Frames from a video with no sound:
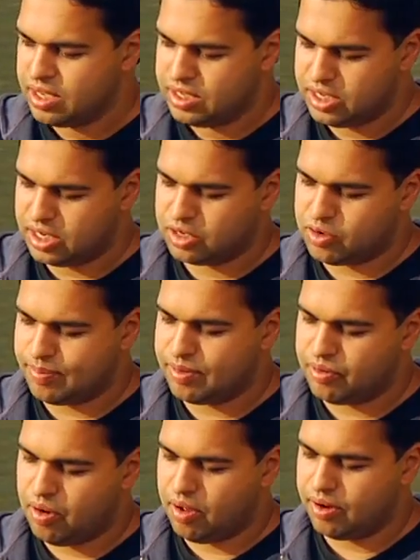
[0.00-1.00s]
You're going to grip
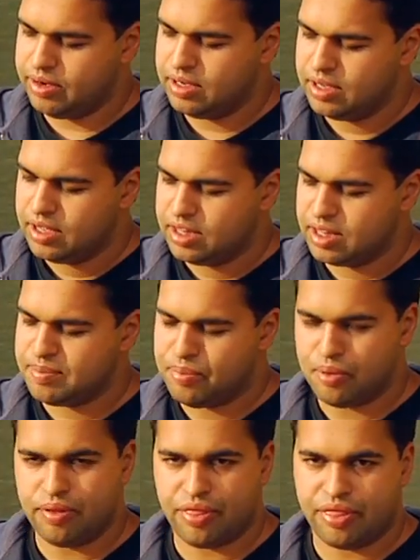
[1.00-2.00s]
the rod. The
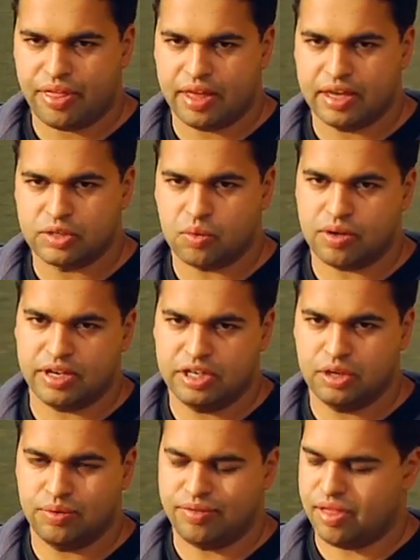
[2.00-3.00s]
important thing is what you
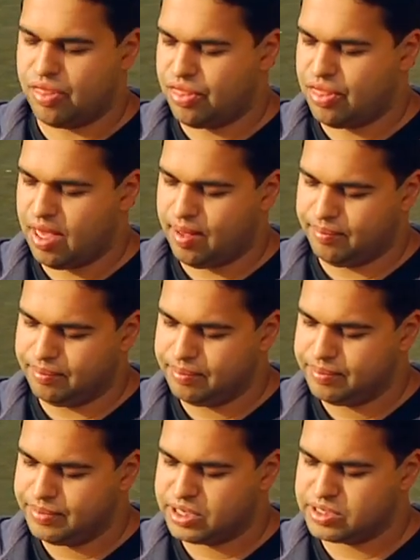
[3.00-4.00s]
do with your thumb,
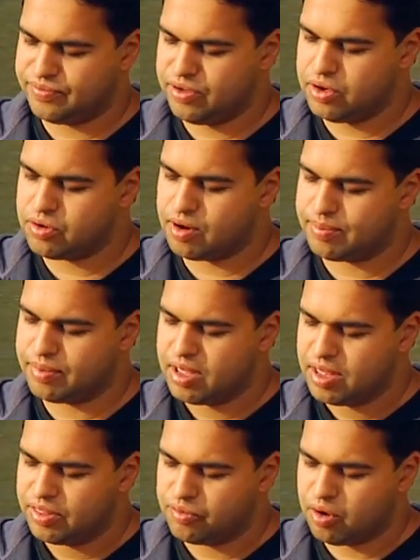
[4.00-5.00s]
because if you grip
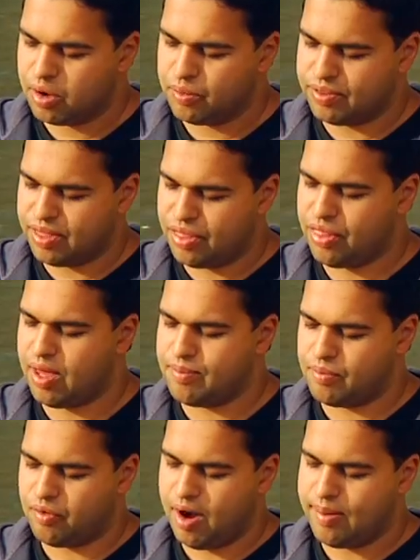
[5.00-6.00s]
the rod with your
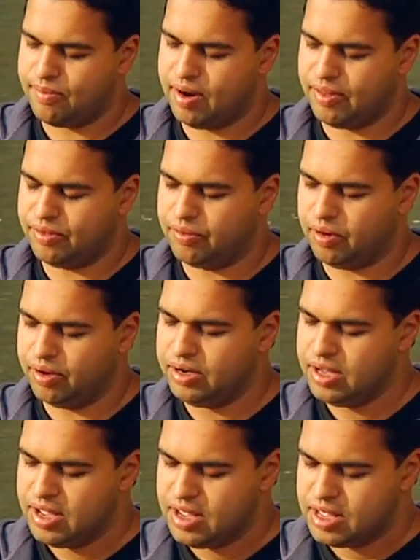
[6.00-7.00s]
thumb wrapped around the rod,
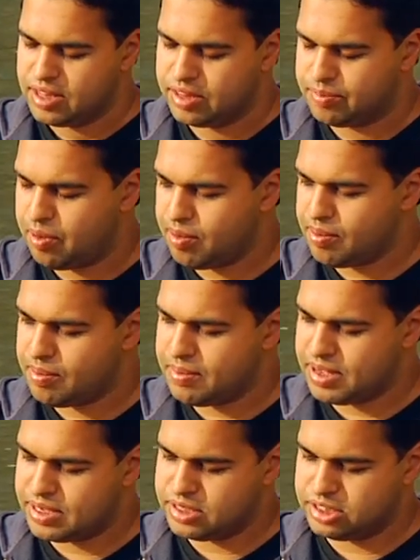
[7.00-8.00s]
the problem
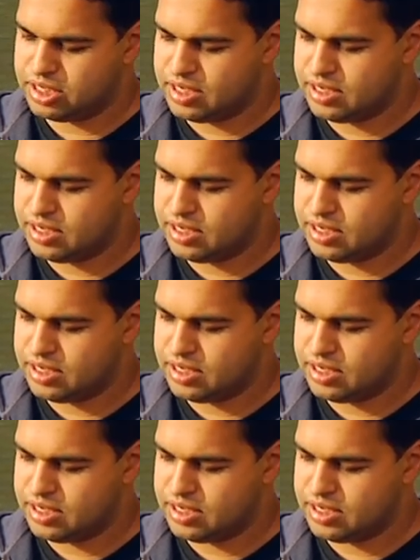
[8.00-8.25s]
is